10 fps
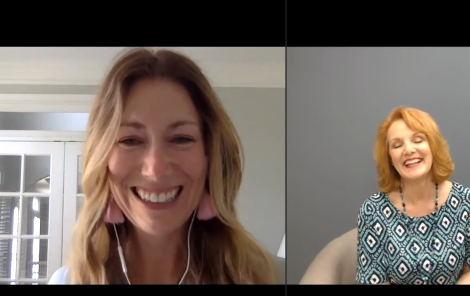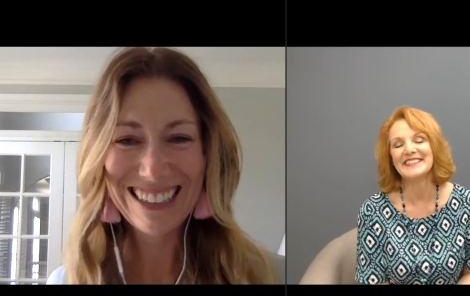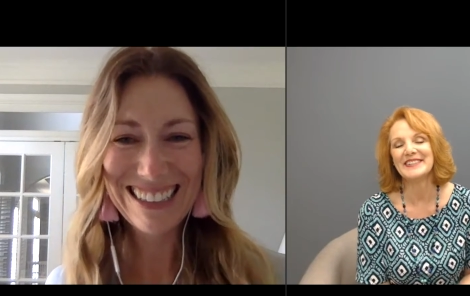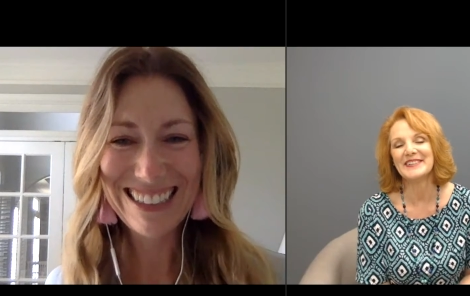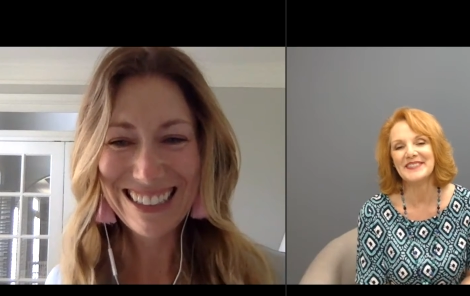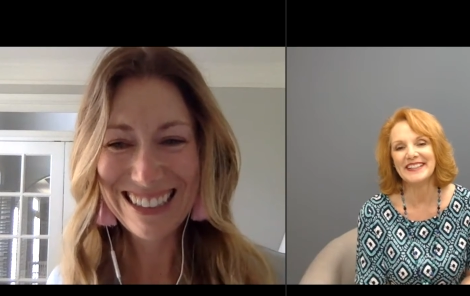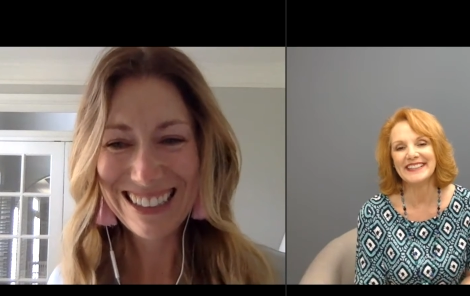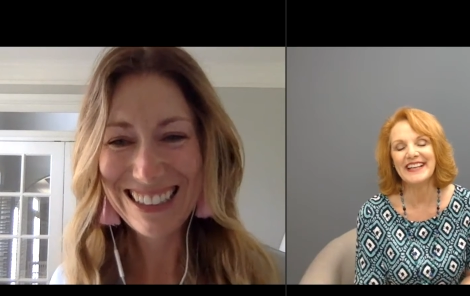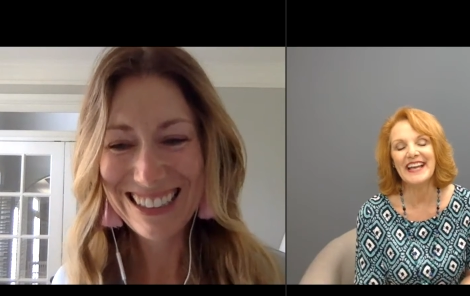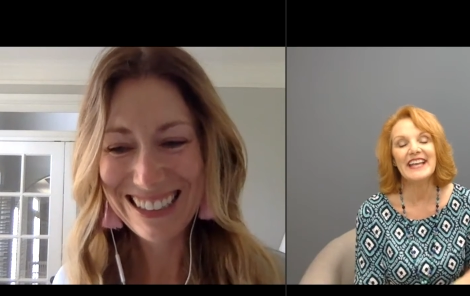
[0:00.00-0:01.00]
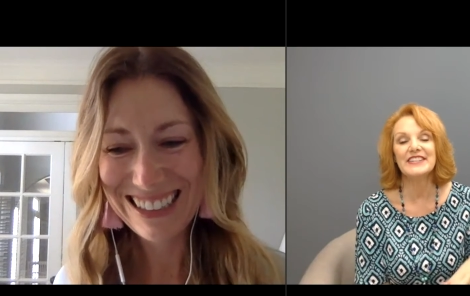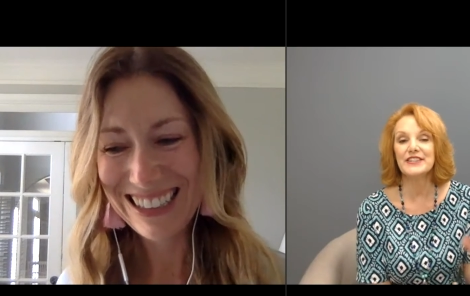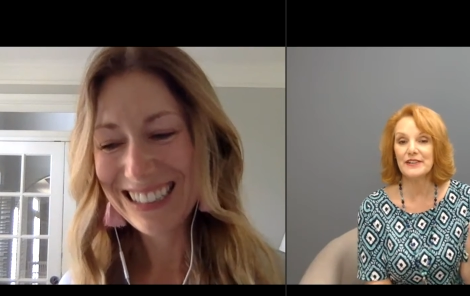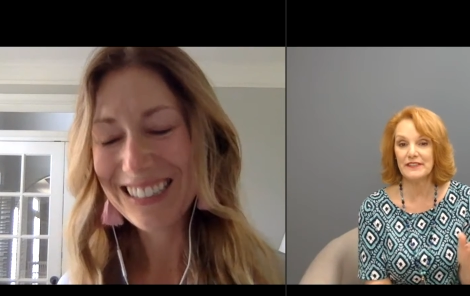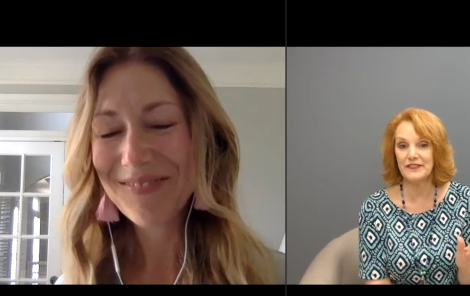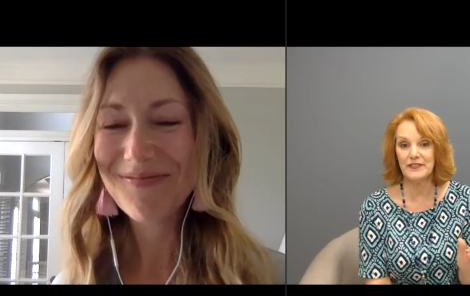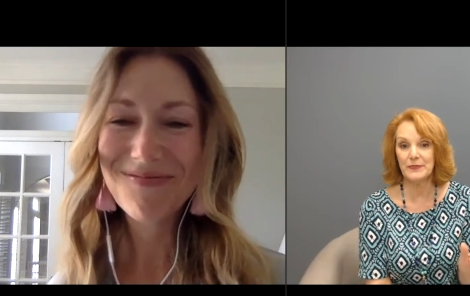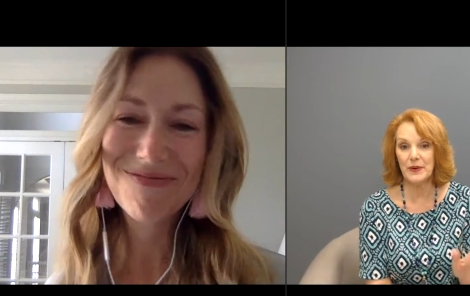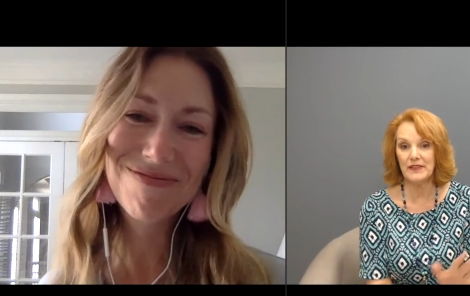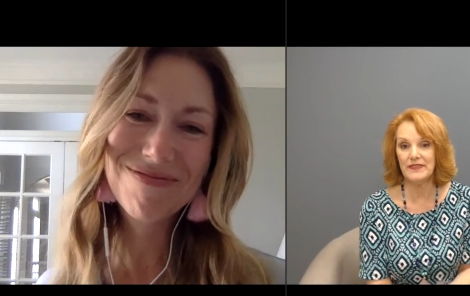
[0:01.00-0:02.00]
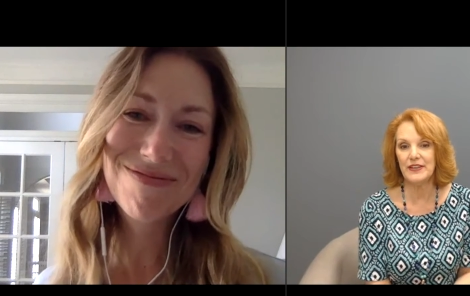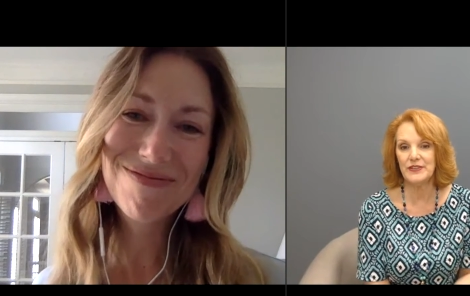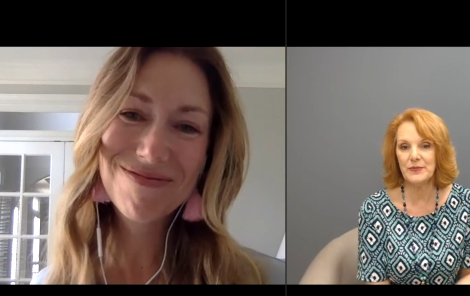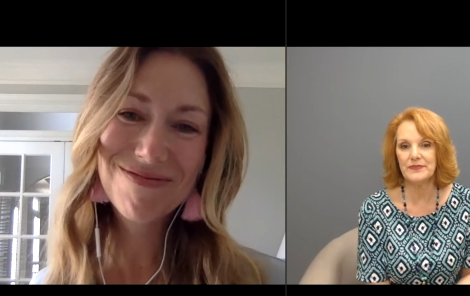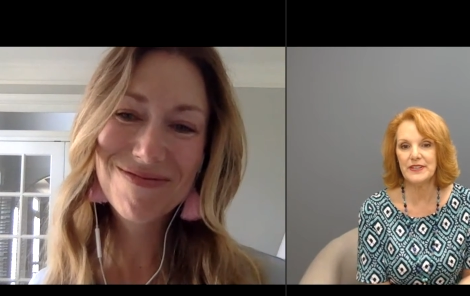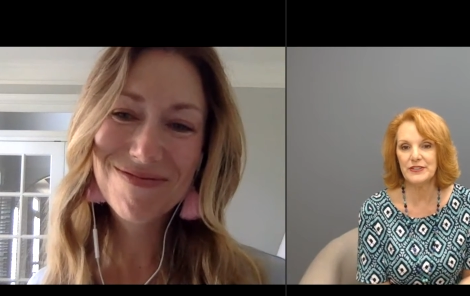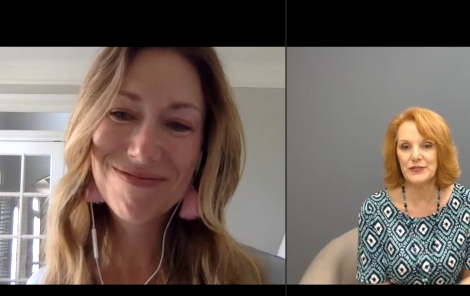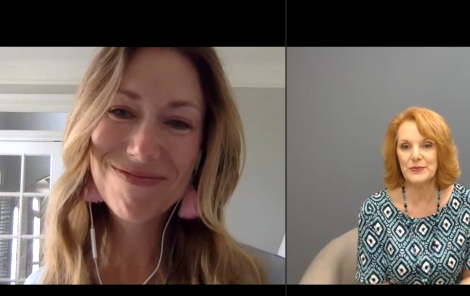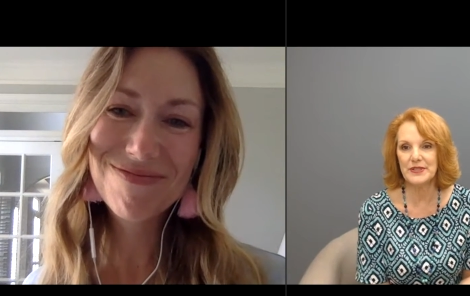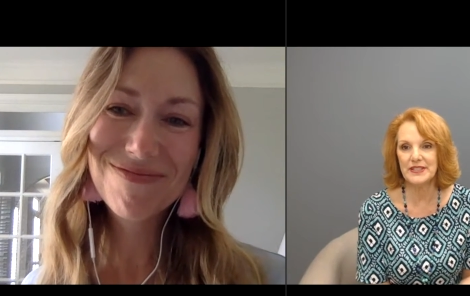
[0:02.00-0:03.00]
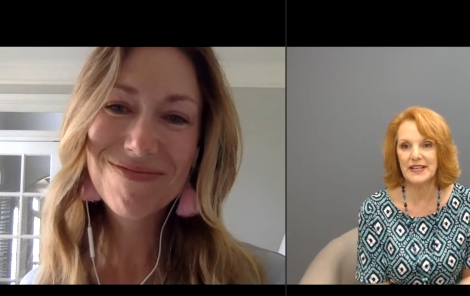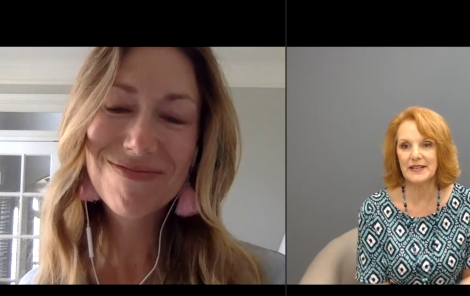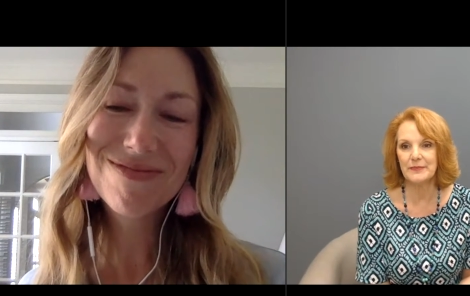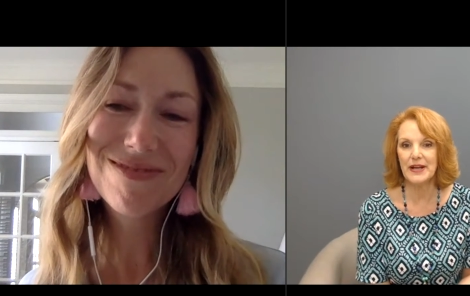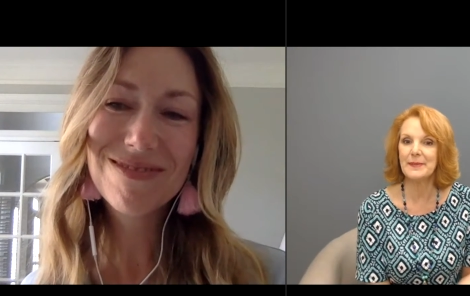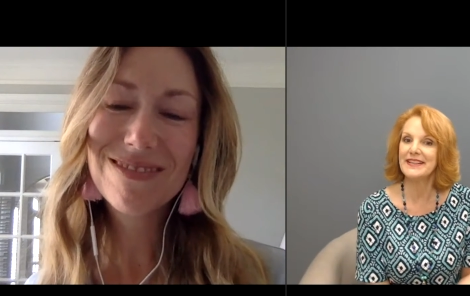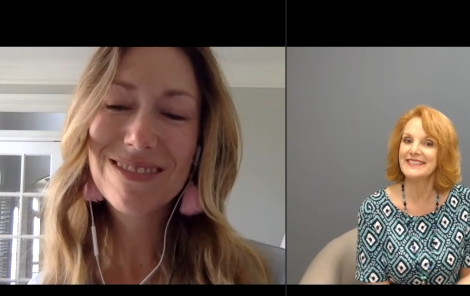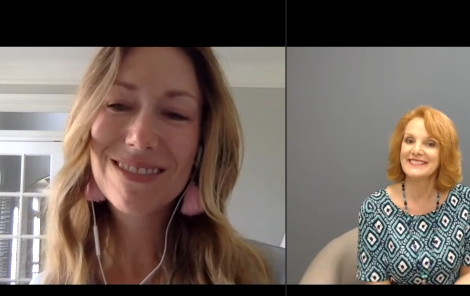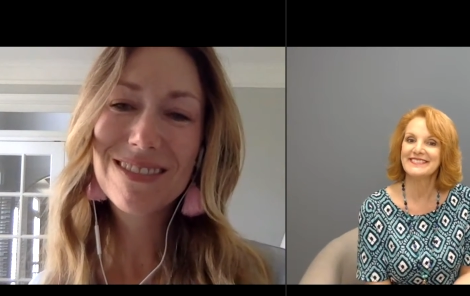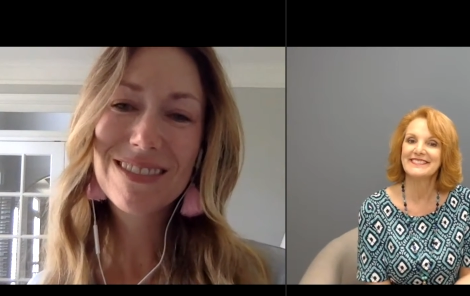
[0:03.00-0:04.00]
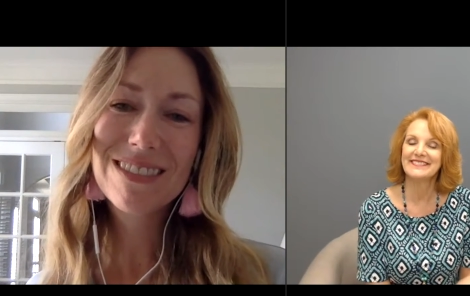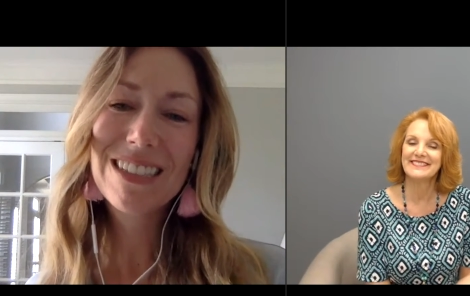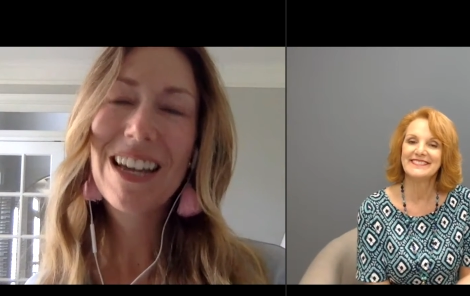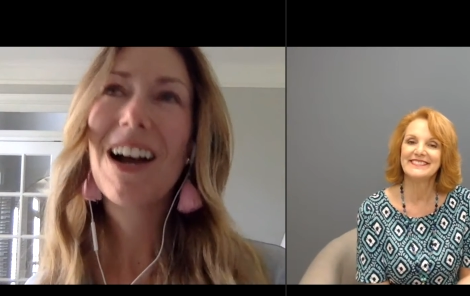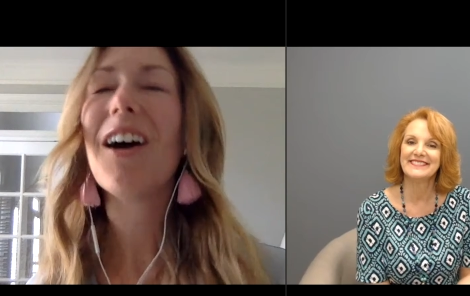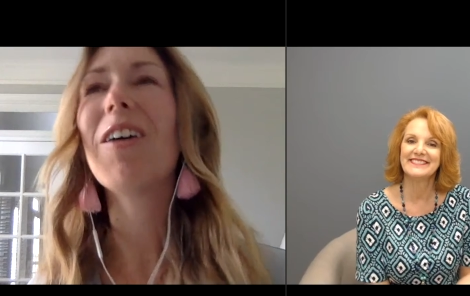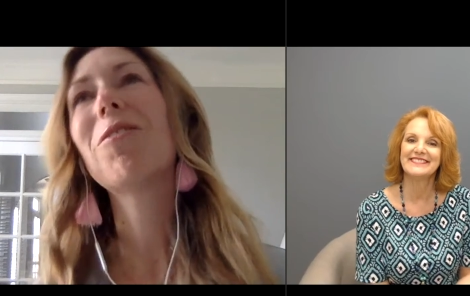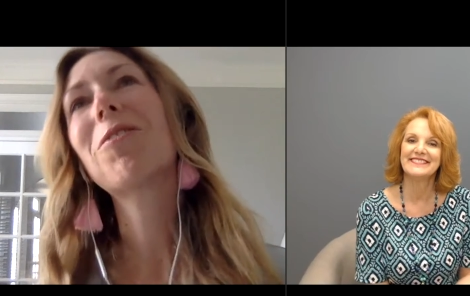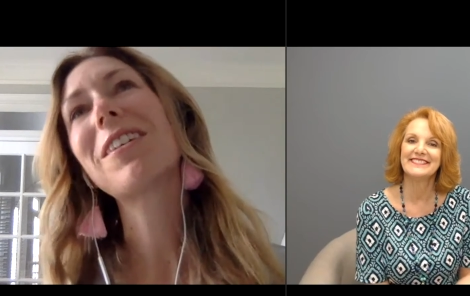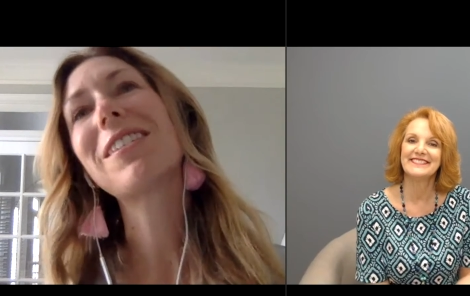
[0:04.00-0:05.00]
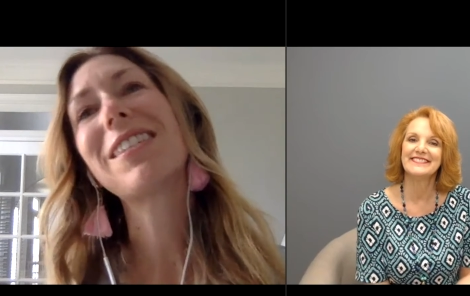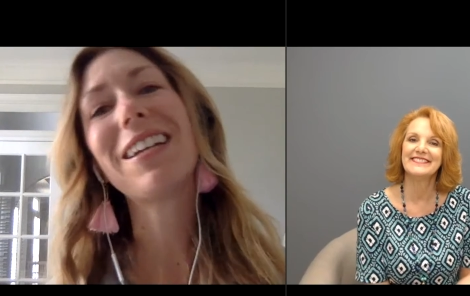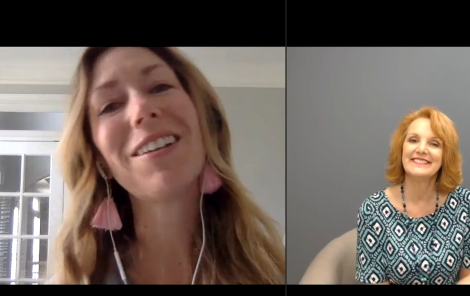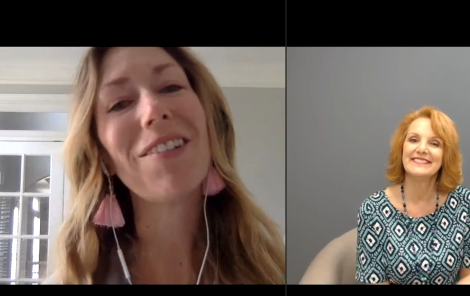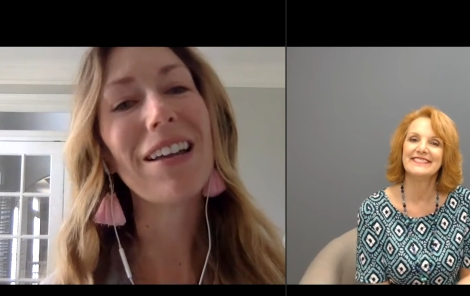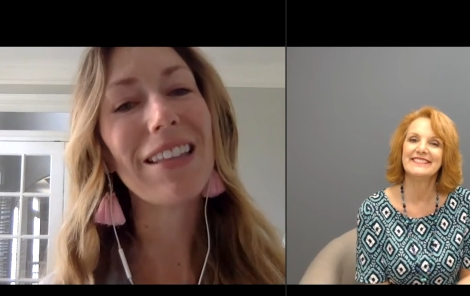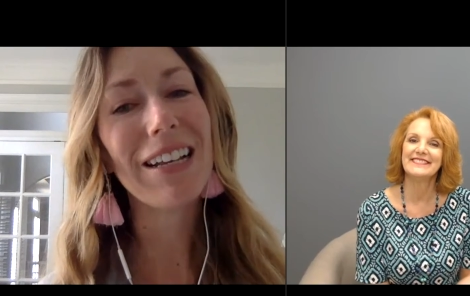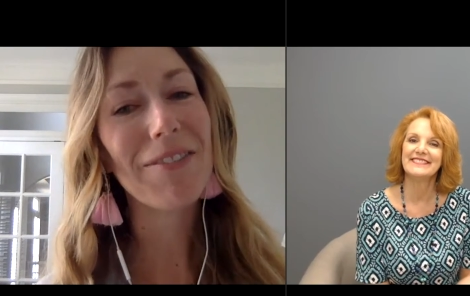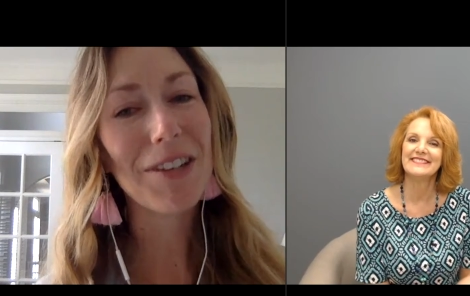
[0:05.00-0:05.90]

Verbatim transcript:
Speaker 1: That's so funny. Is there a fifth one that you that you would um, recommend?
Speaker 2: Oh, Krista, you know, I think